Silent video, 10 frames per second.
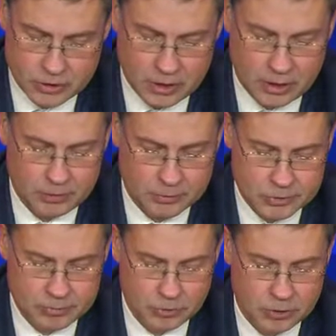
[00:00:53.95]
like
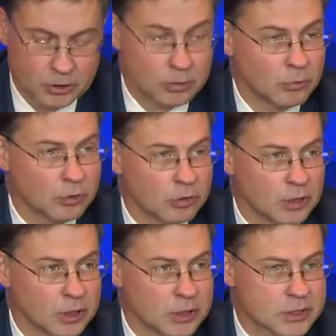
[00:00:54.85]
possibility to
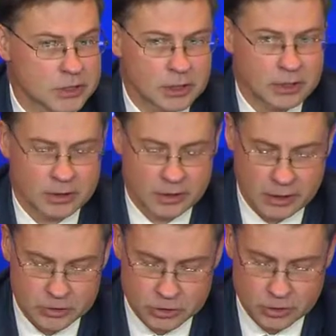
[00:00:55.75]
modulate the
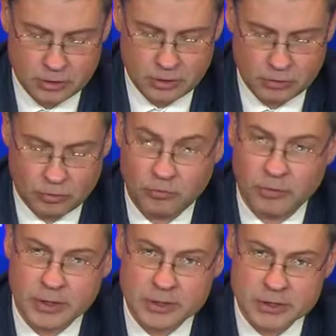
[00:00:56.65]
national
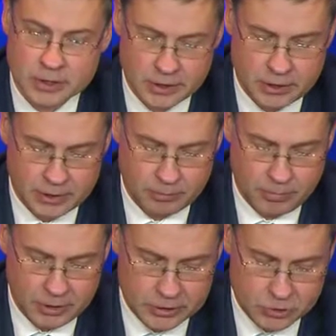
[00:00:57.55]
co-financing
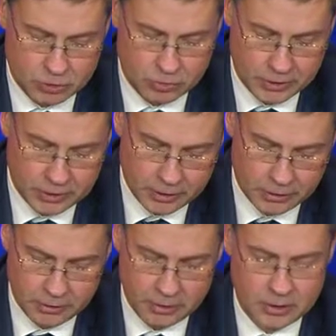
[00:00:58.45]
rate based on a
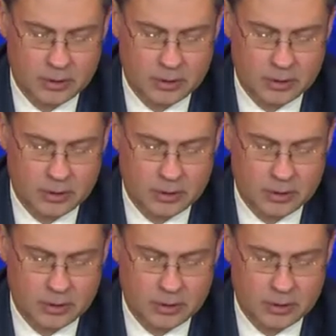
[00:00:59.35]
trigger